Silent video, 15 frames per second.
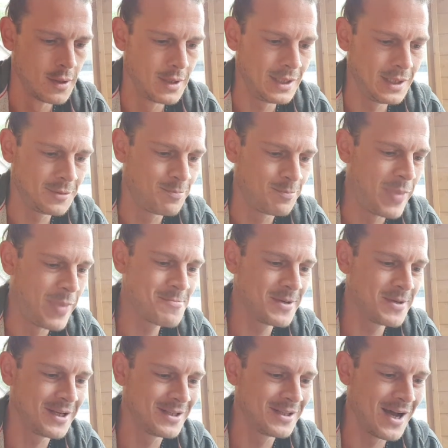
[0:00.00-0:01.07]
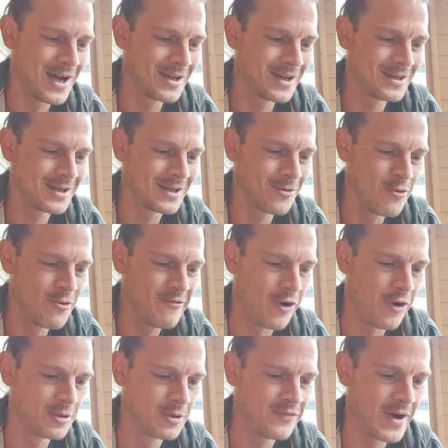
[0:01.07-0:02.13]
He's bad because like I, am going
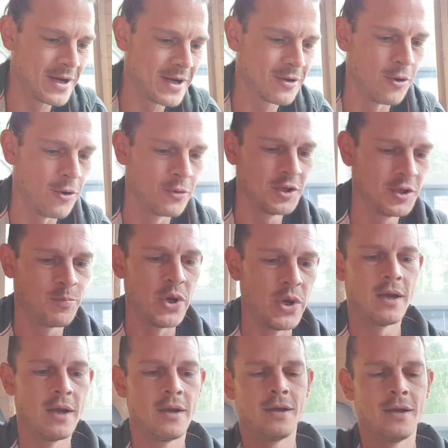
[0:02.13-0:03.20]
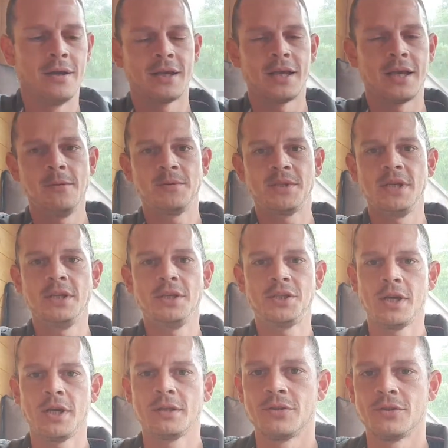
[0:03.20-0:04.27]
forward it's fine the coldest bit. I keep seeing shit.
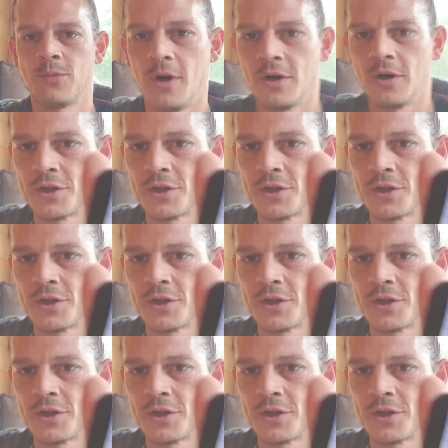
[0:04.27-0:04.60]
I just want to